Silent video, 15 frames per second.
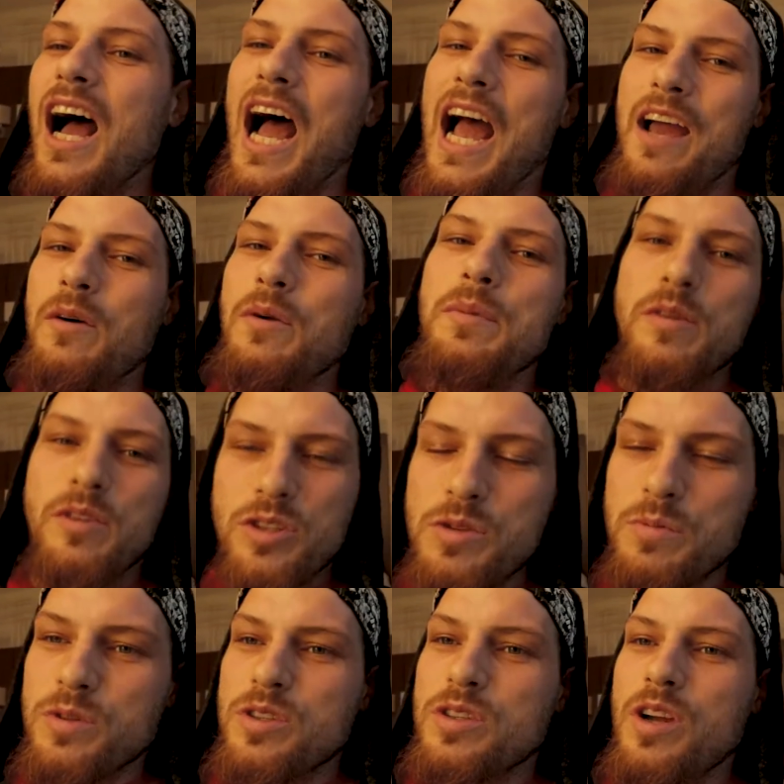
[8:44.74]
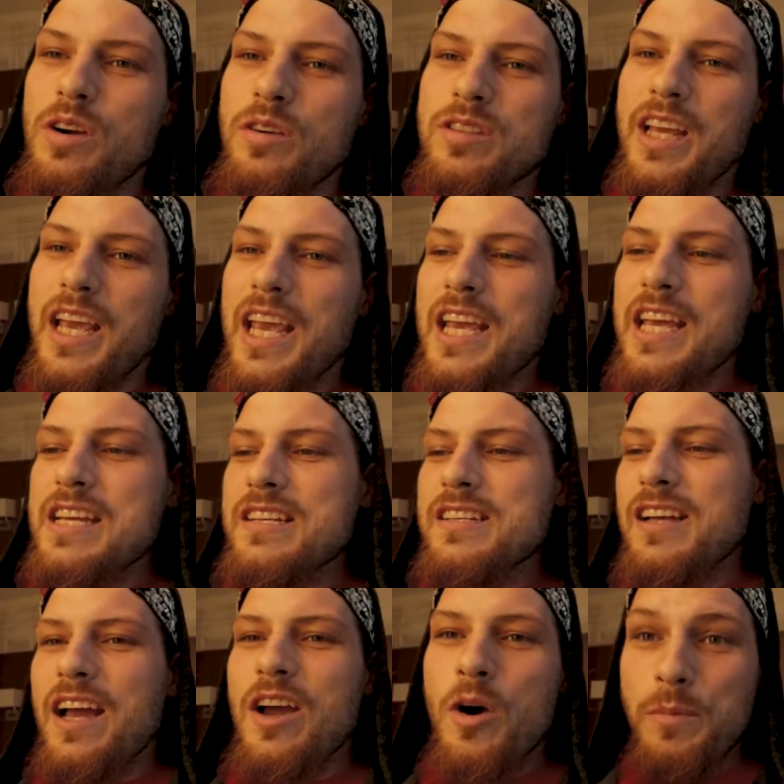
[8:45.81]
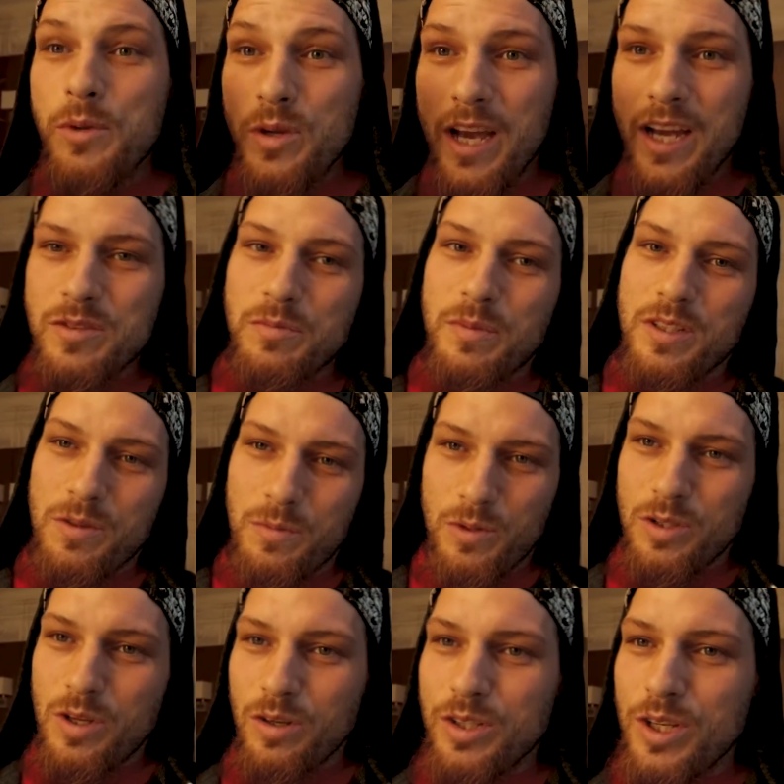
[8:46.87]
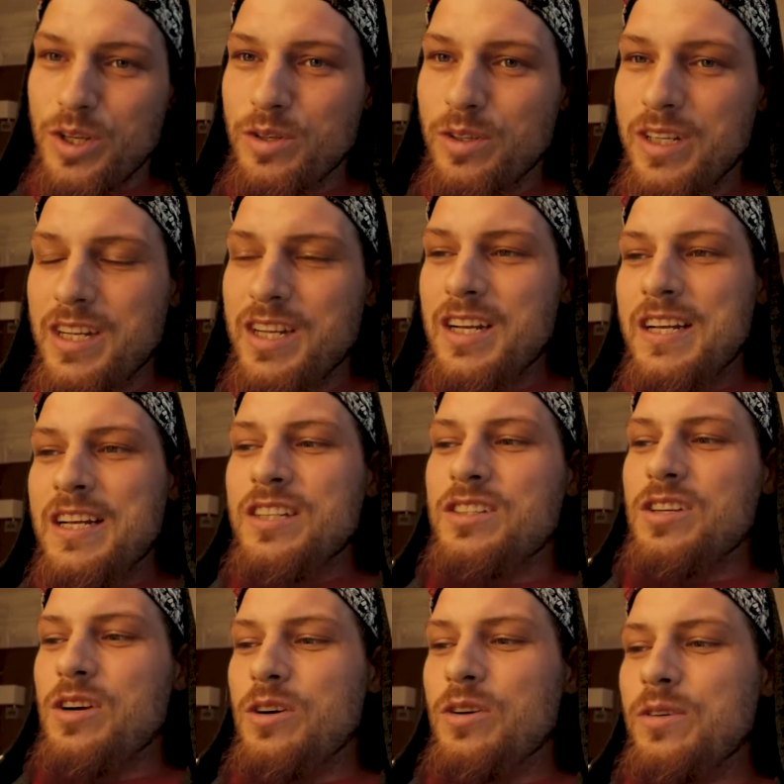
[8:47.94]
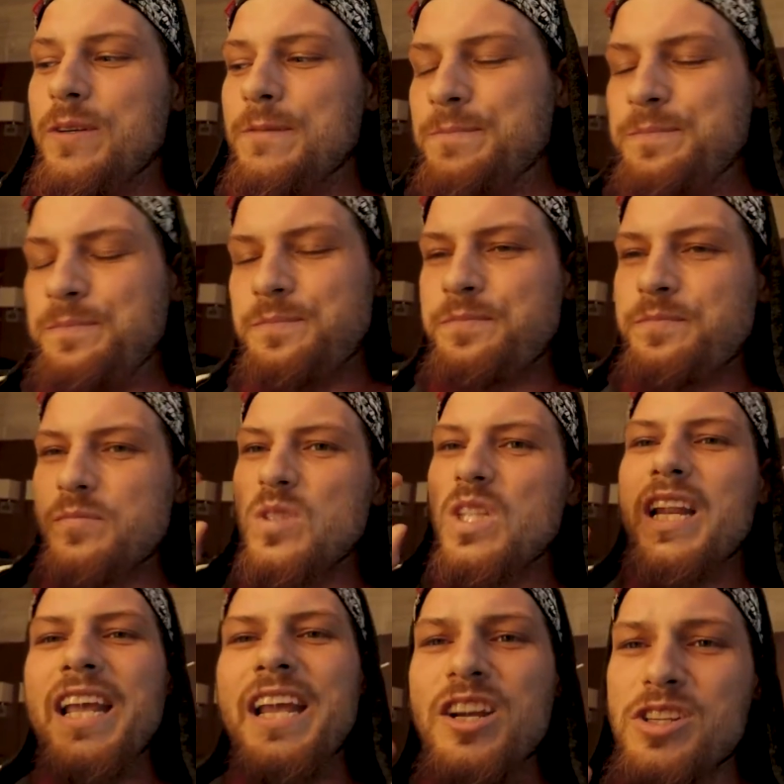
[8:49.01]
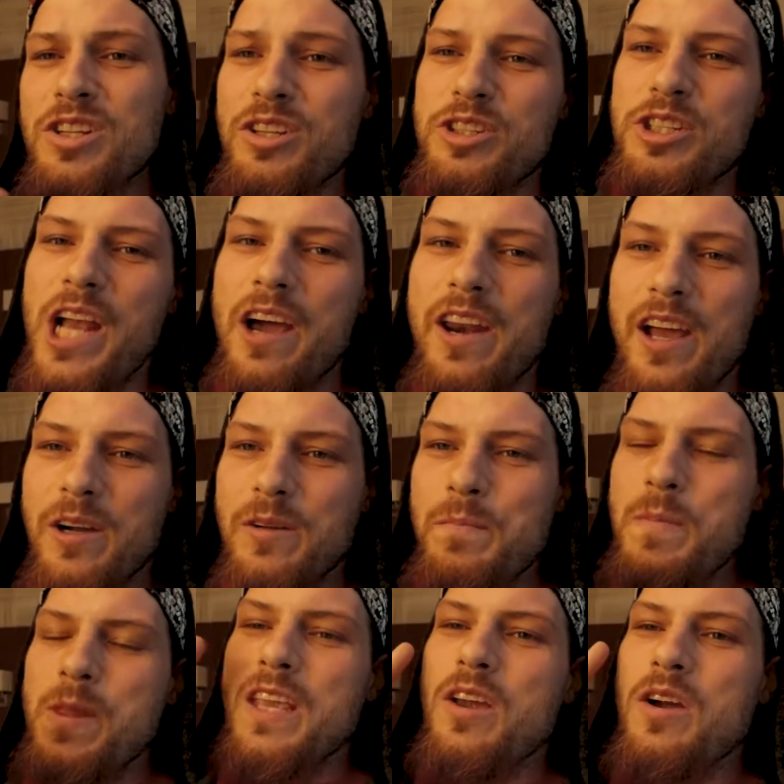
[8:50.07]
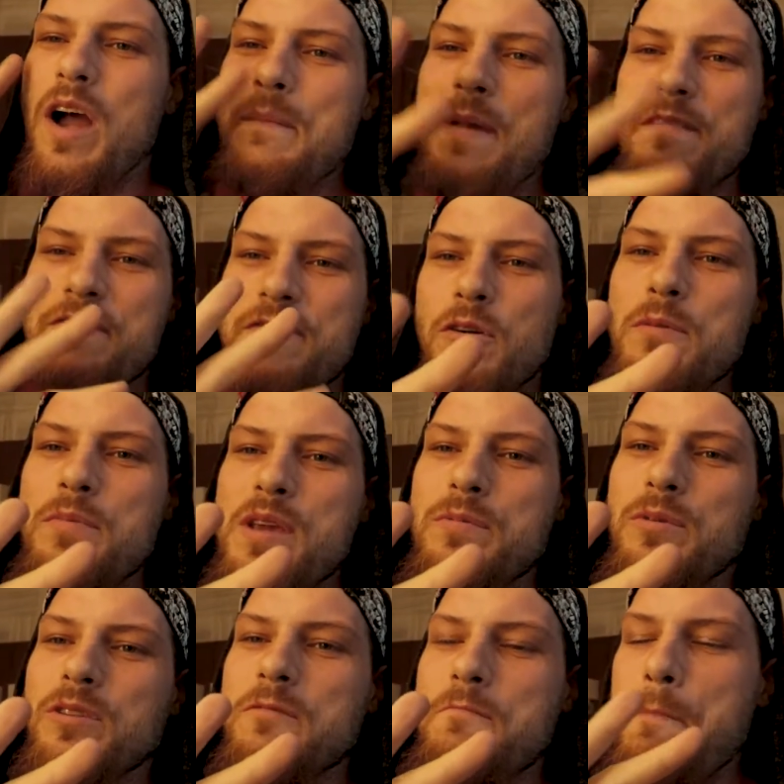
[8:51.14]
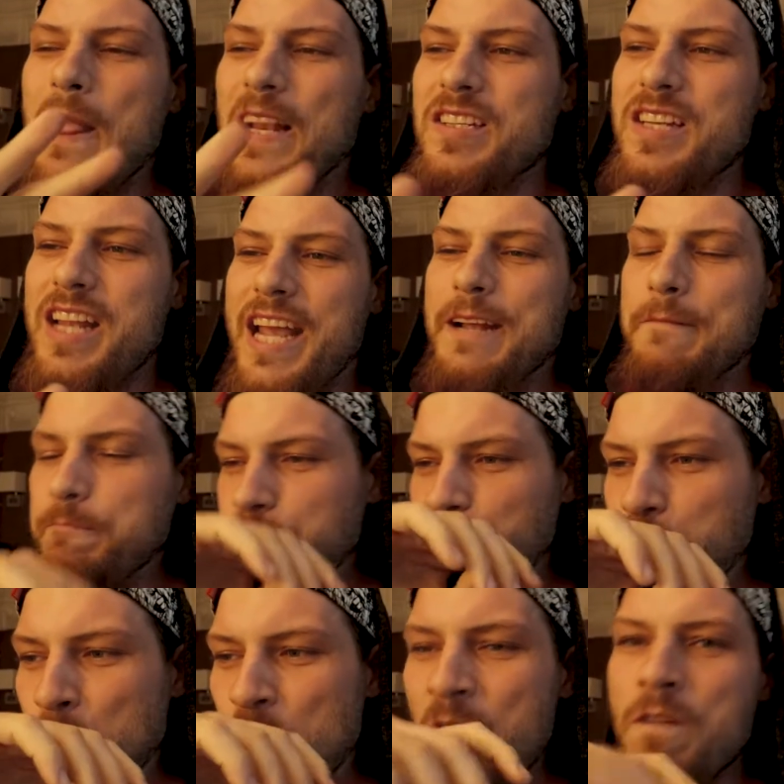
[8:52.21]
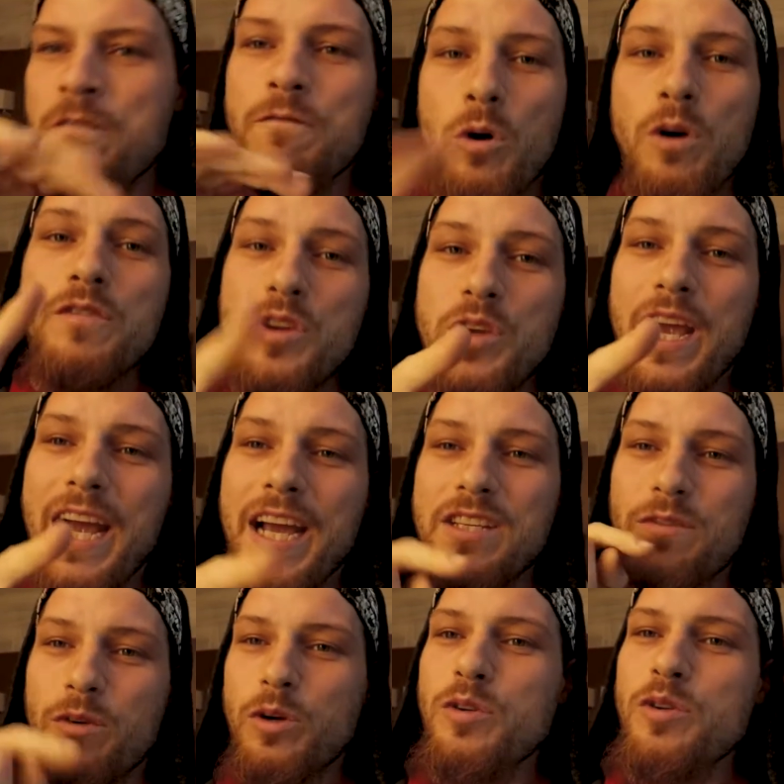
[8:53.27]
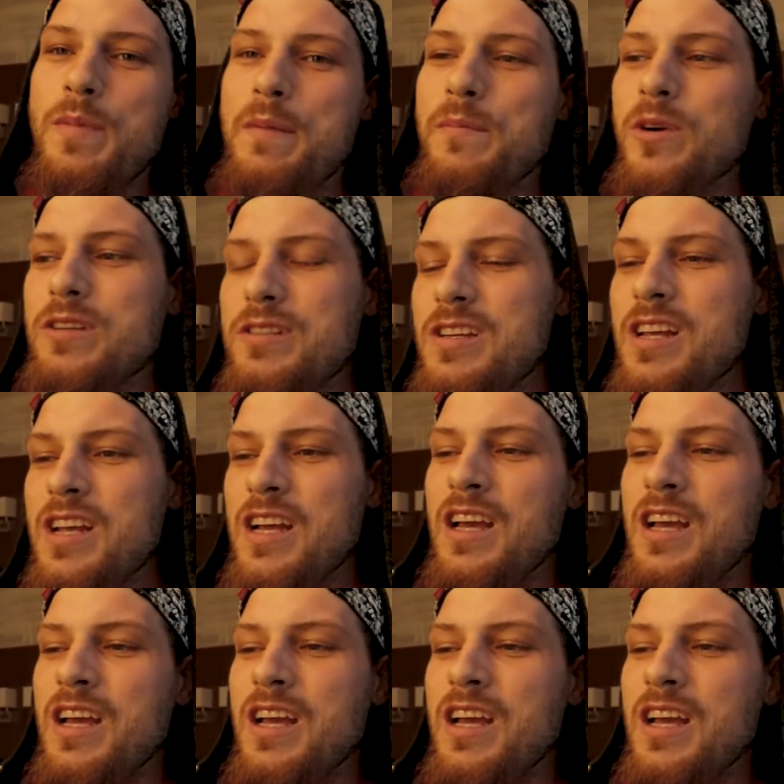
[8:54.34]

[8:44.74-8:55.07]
I would be super stoked, and I hope you guys would be super stoked too. So here's a little shout out. You know, I met four people today, four of you guys, four crew members,